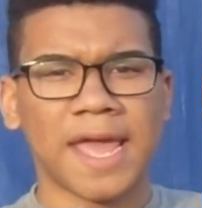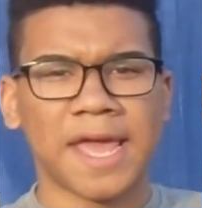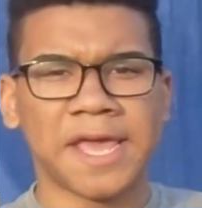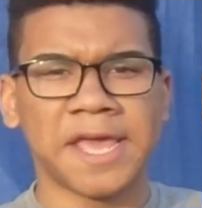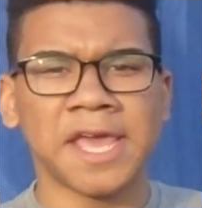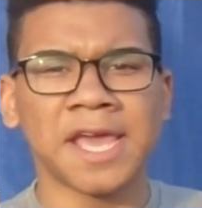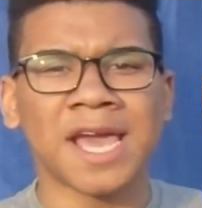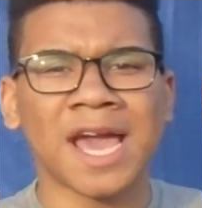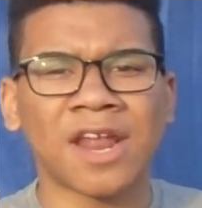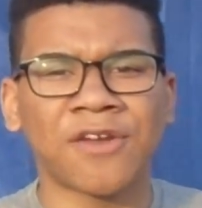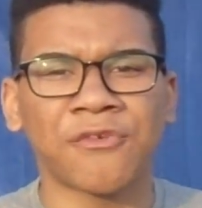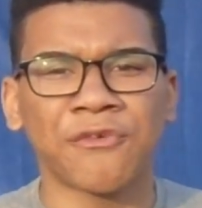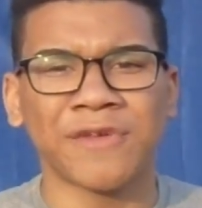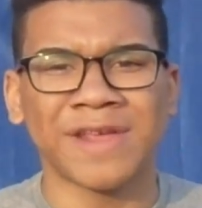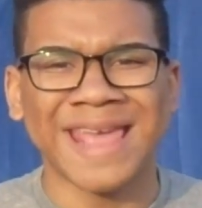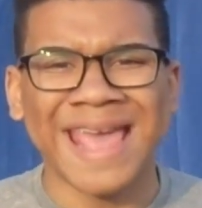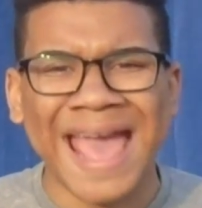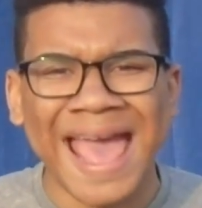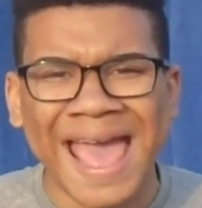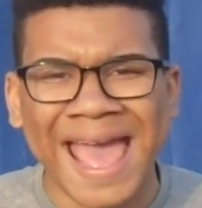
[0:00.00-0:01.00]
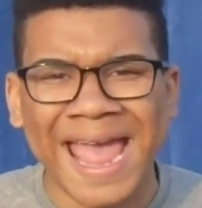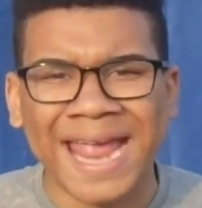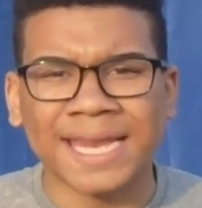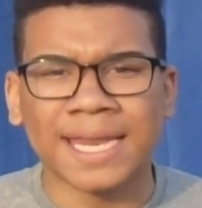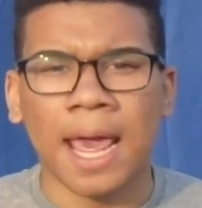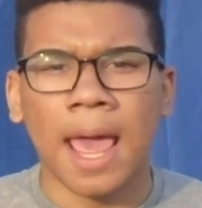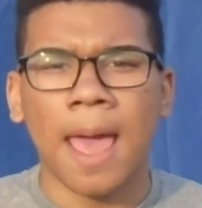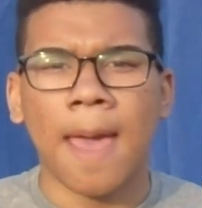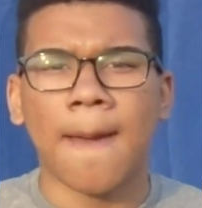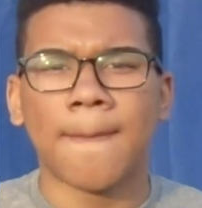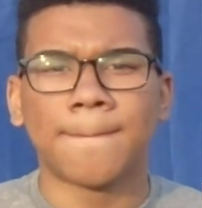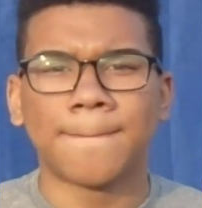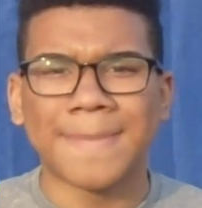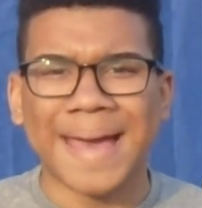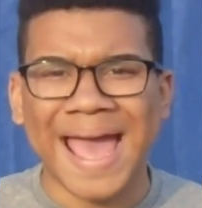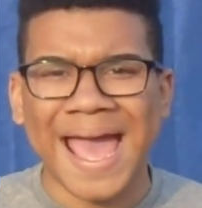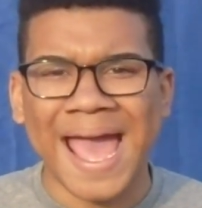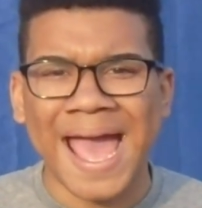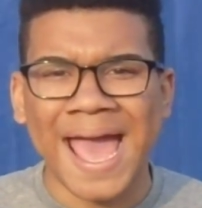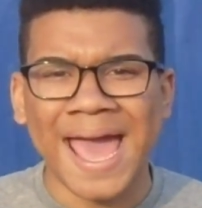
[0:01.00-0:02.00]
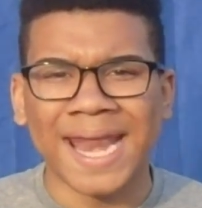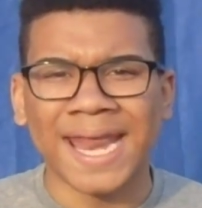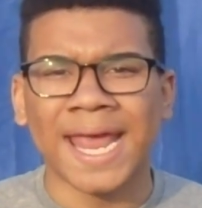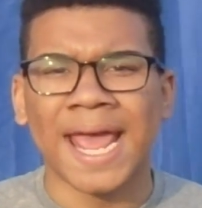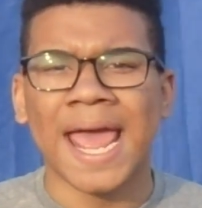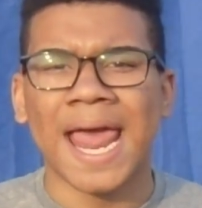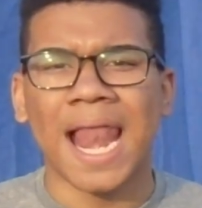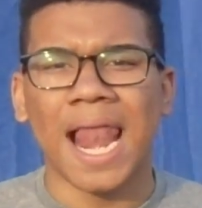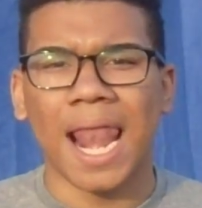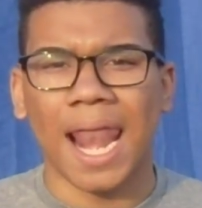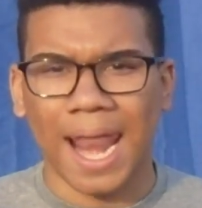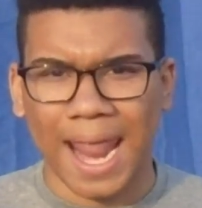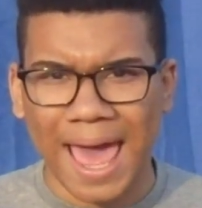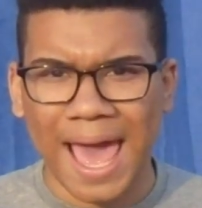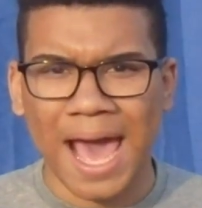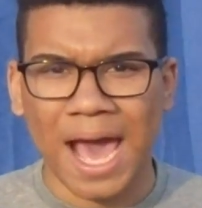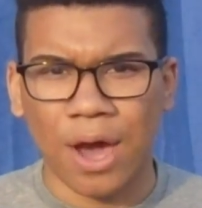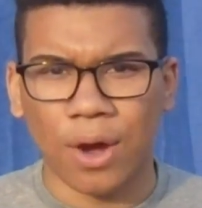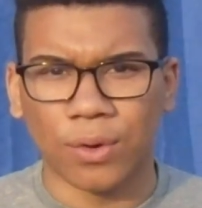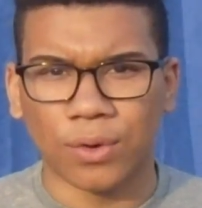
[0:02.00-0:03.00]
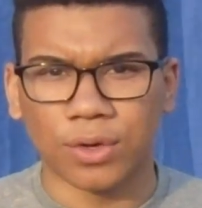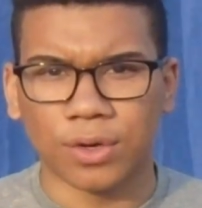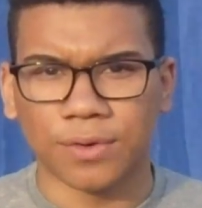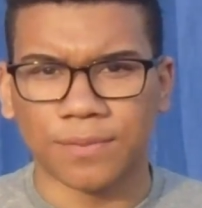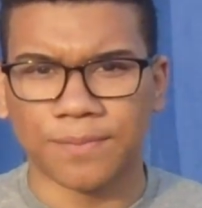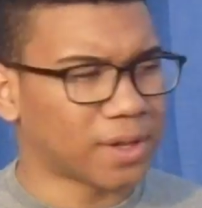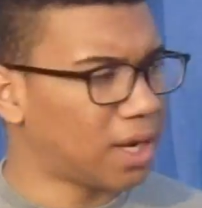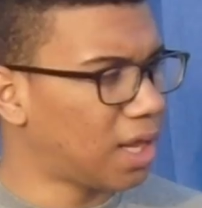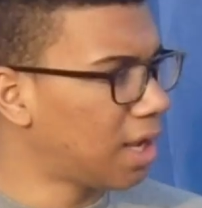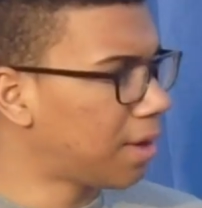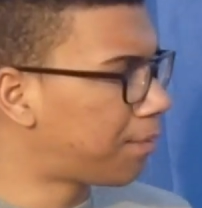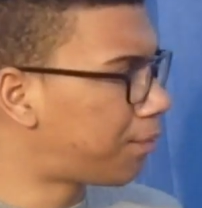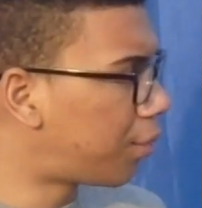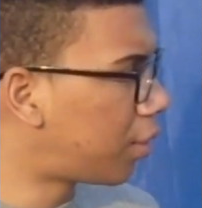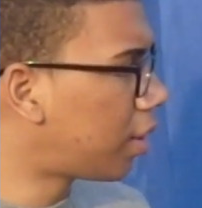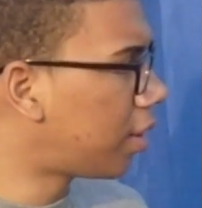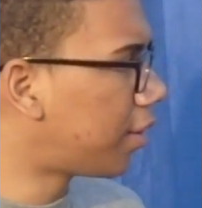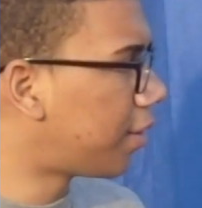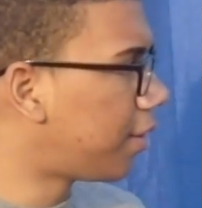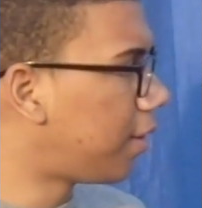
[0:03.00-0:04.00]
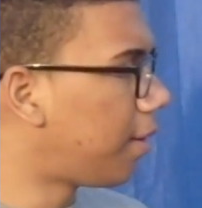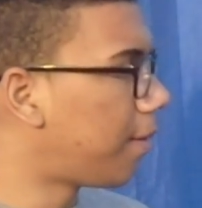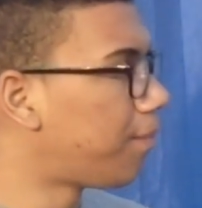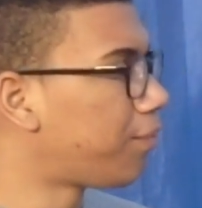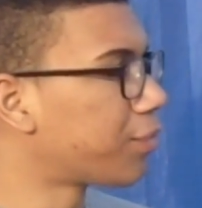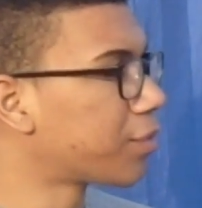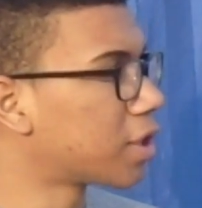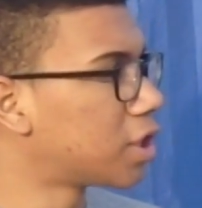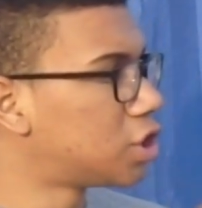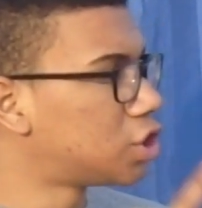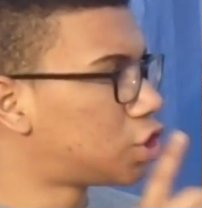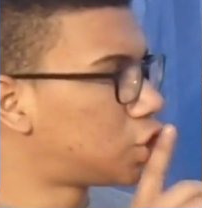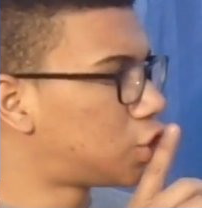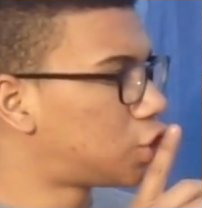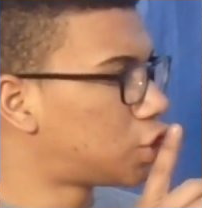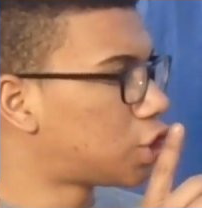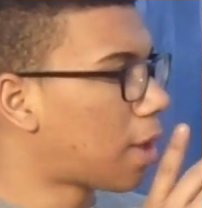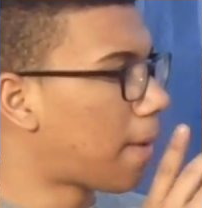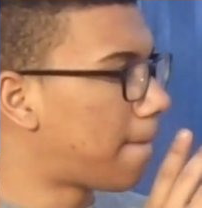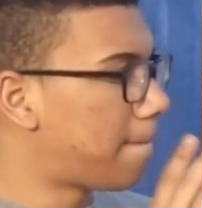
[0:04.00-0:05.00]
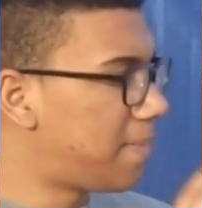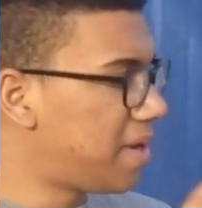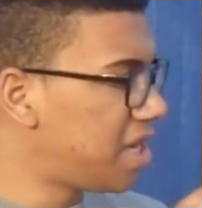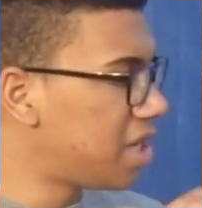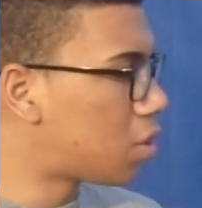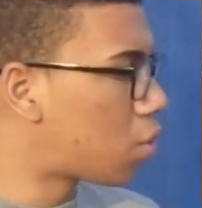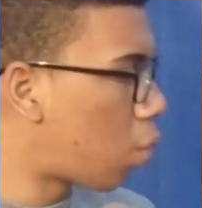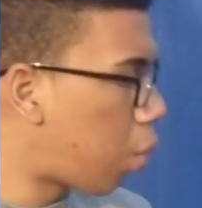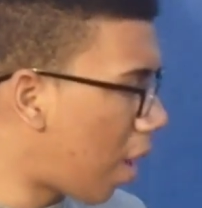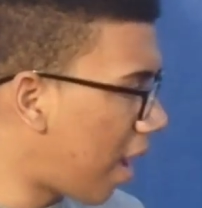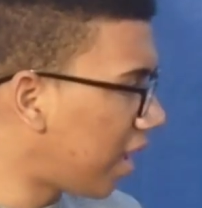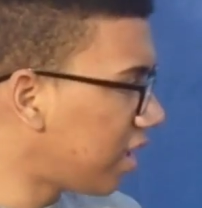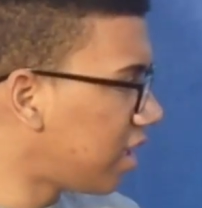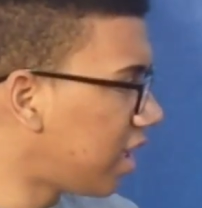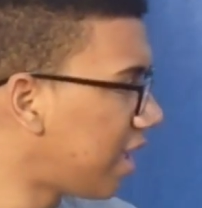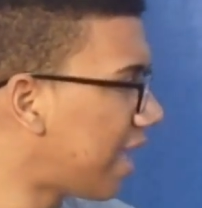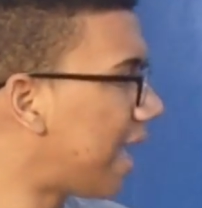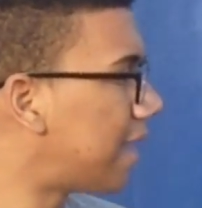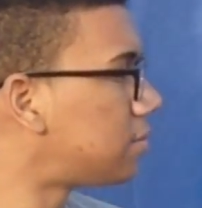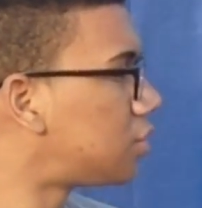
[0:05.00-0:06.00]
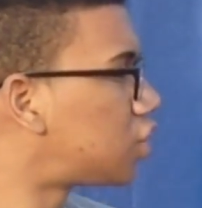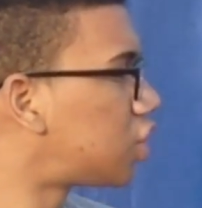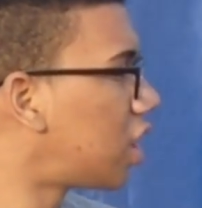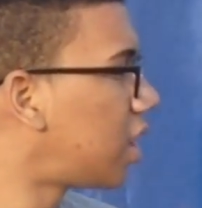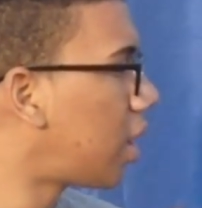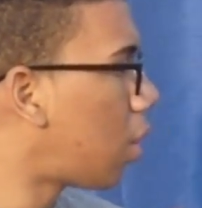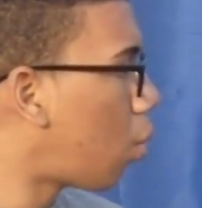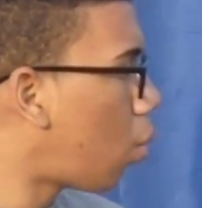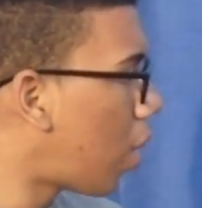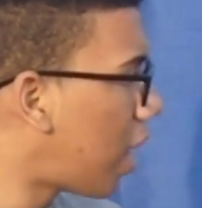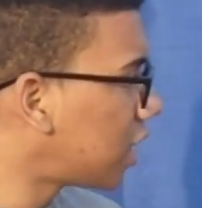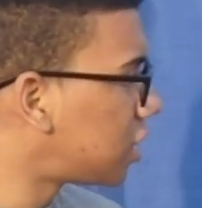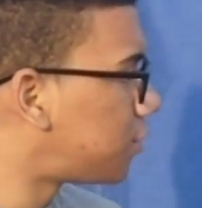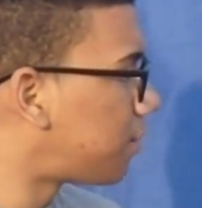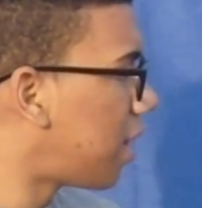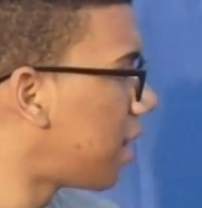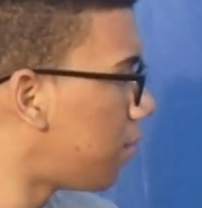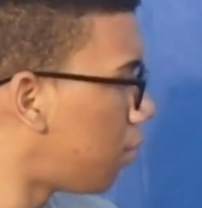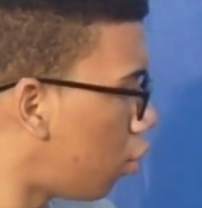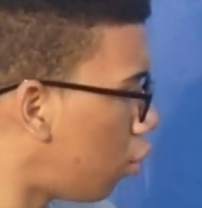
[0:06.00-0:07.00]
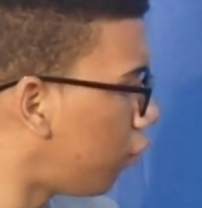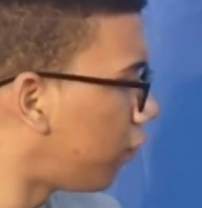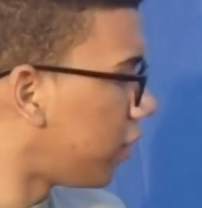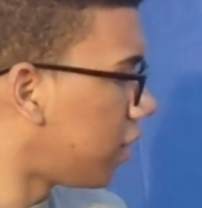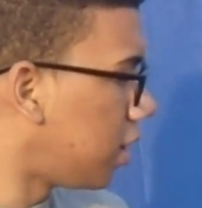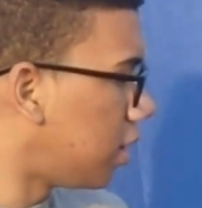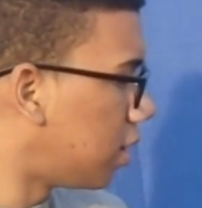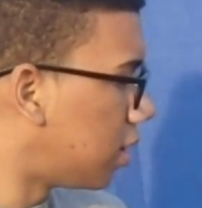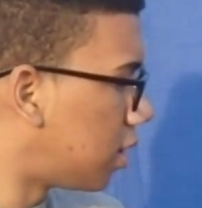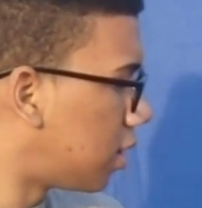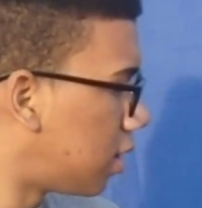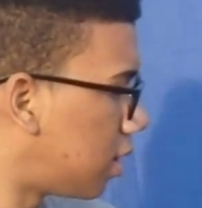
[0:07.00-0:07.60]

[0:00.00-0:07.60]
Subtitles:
he gotta react mad loud. Like, bro, be quiet. I'm trying to watch my movie.